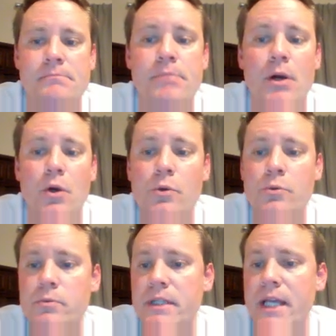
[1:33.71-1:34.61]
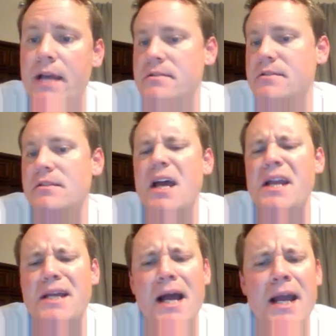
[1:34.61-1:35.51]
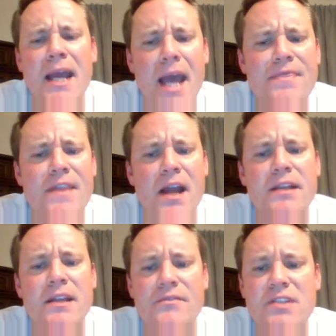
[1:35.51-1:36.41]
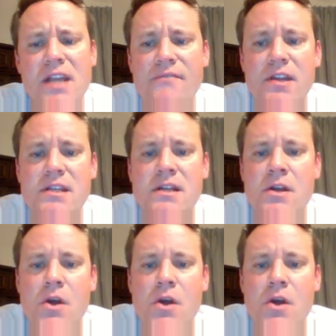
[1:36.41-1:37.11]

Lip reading: Bo, yes, like I had the idea of saving